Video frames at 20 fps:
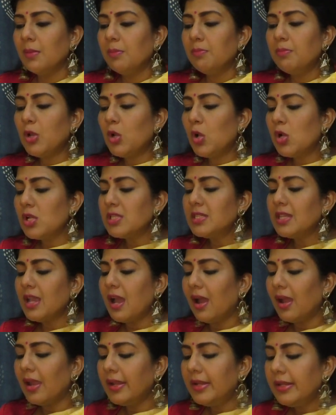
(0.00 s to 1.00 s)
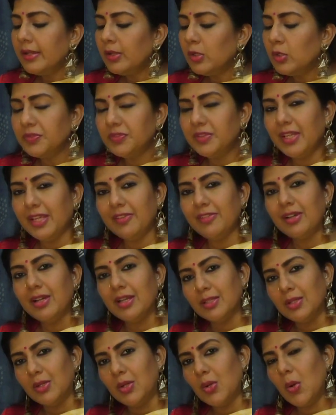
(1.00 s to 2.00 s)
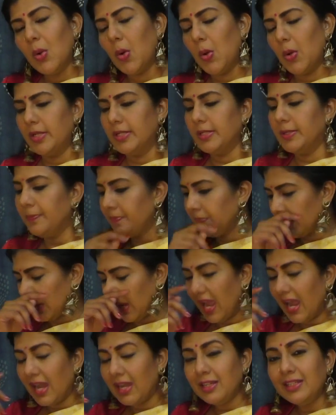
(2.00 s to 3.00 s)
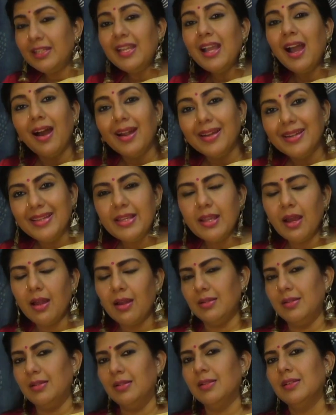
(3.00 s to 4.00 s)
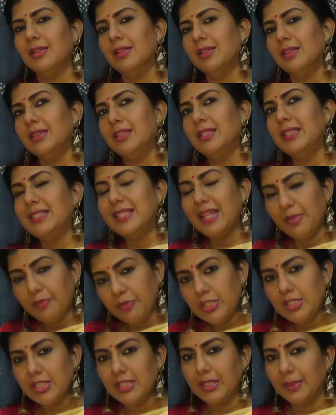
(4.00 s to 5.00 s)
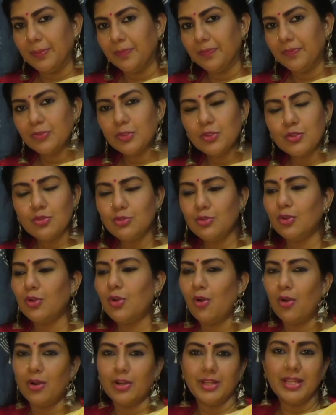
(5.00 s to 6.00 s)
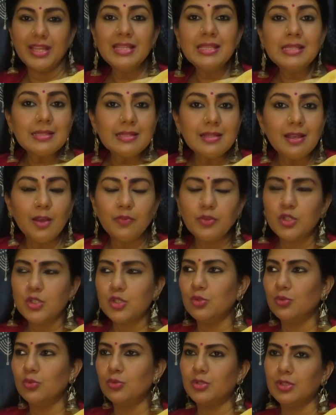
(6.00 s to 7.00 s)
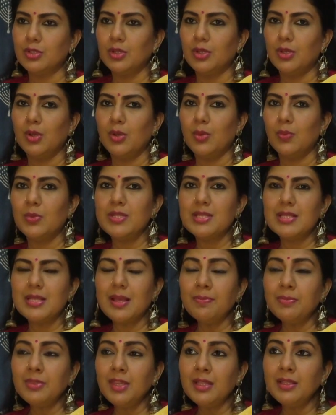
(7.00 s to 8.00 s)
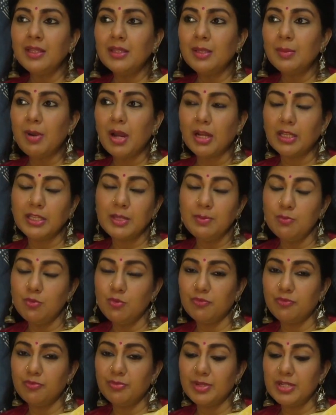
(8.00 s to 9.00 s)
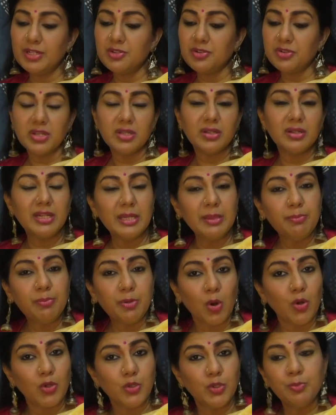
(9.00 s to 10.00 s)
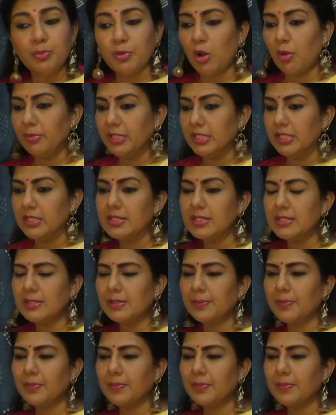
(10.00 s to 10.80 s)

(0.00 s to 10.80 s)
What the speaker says: Because the idea of Deva, the god, and the Adiyal, the devotee to the god, in servitude, was something that the Bhakti movement really brought to prominence.